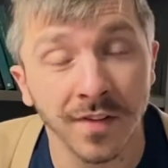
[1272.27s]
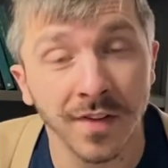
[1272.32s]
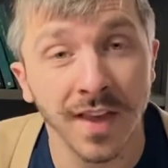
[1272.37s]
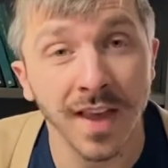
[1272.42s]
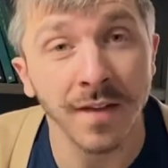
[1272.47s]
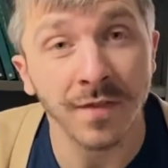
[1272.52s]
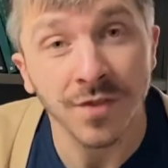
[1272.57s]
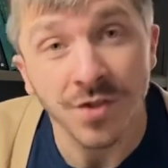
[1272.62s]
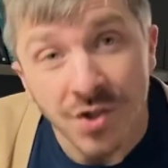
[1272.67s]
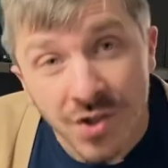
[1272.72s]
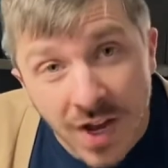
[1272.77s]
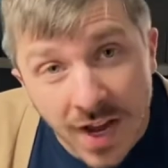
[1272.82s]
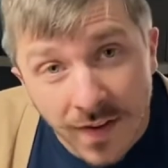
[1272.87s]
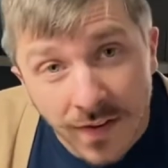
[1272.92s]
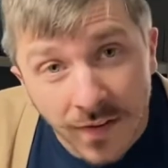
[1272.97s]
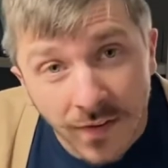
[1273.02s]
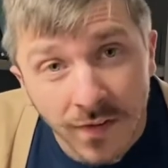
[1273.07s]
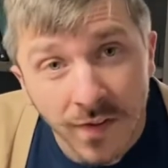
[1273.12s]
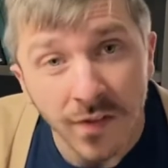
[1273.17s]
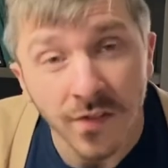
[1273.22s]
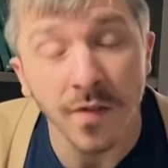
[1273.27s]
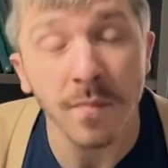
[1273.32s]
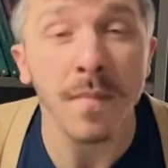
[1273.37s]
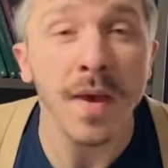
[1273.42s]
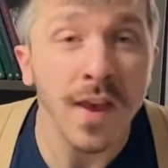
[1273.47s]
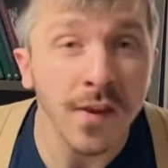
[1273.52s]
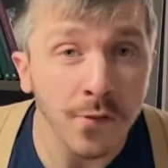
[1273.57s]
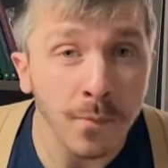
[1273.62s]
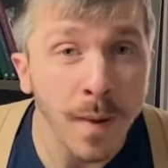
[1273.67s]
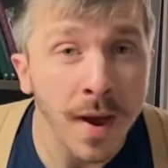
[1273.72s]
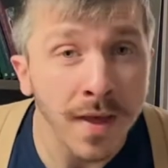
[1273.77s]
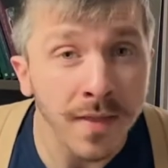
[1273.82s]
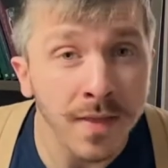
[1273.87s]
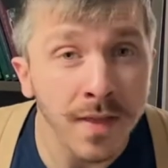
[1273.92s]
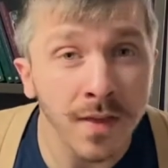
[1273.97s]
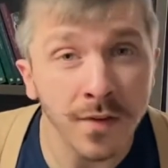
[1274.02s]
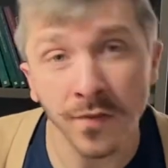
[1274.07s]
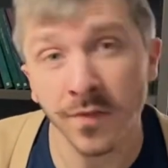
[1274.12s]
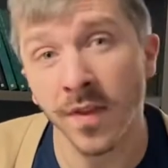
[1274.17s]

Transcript: If Jesus is amazed by this,